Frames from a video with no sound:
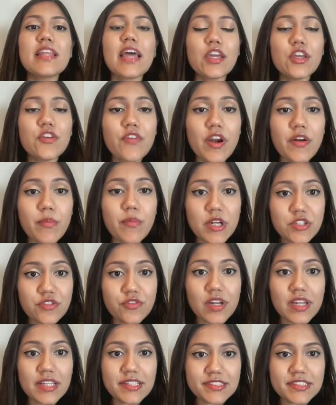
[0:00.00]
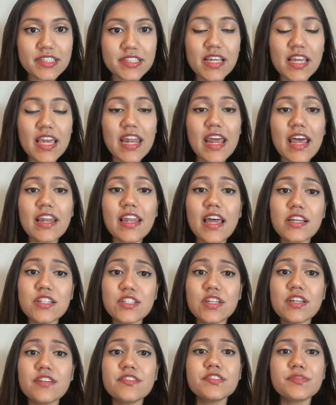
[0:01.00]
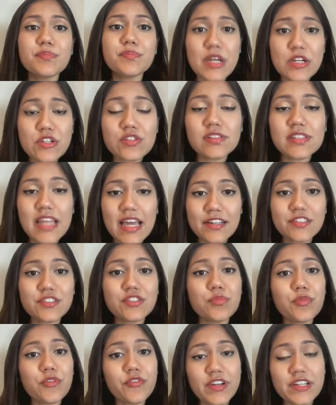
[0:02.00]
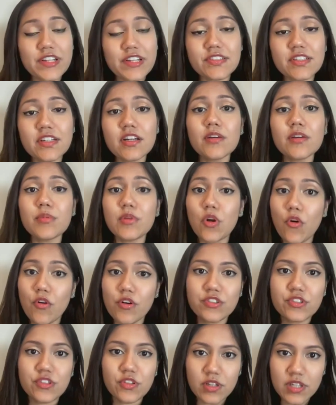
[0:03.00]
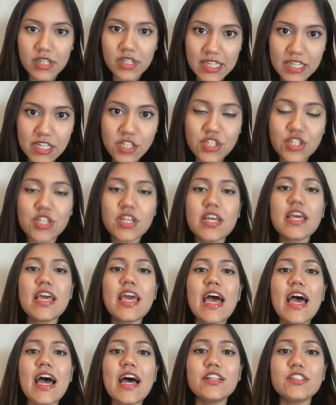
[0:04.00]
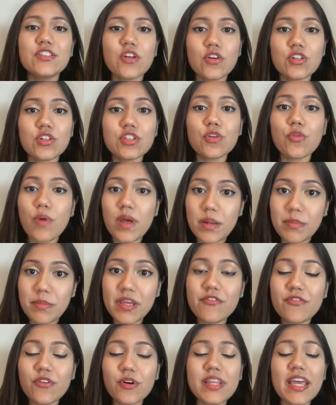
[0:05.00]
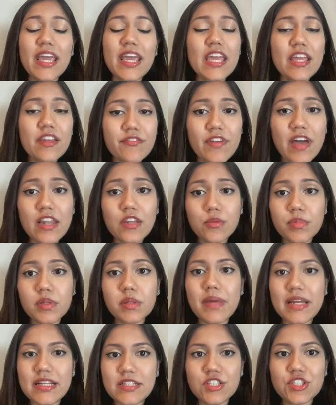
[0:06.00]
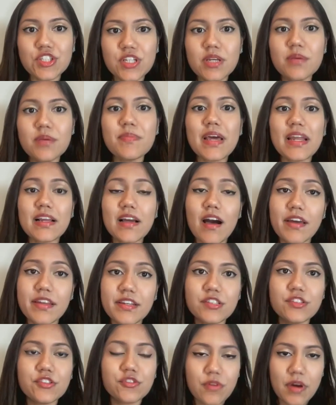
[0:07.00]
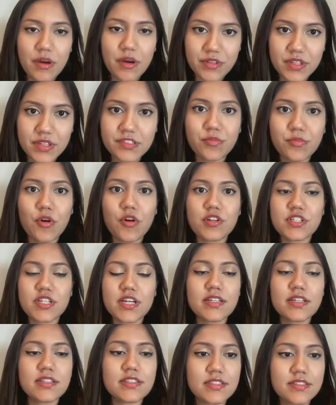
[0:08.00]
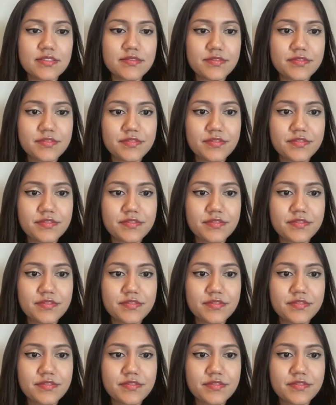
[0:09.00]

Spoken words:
Thank you very much for listening. And I'd like to give special thanks to Professor Laurence Cleach and Dr. Guelimi for the invaluable mentorship and guidance throughout this project.